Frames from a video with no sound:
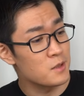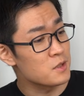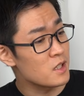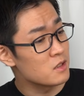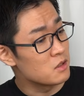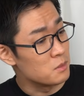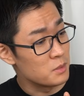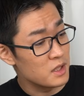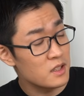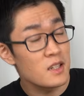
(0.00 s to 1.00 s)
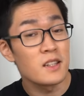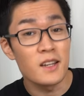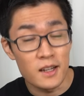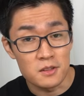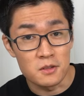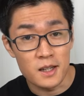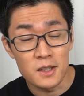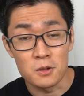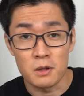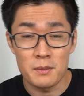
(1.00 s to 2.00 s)
And the devices on the left side are
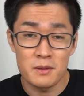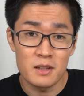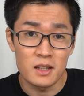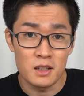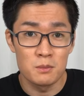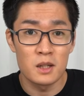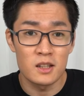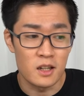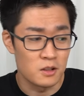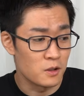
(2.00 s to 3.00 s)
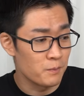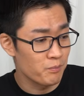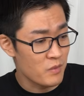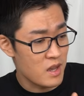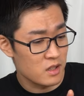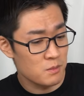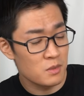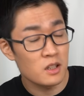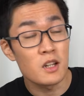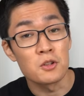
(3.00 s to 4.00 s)
the main inverter circuit components of the
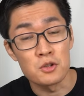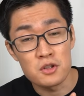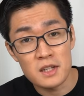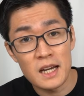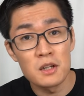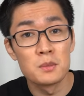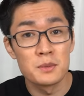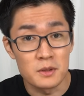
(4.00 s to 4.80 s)
do-re-mi-fa inverter.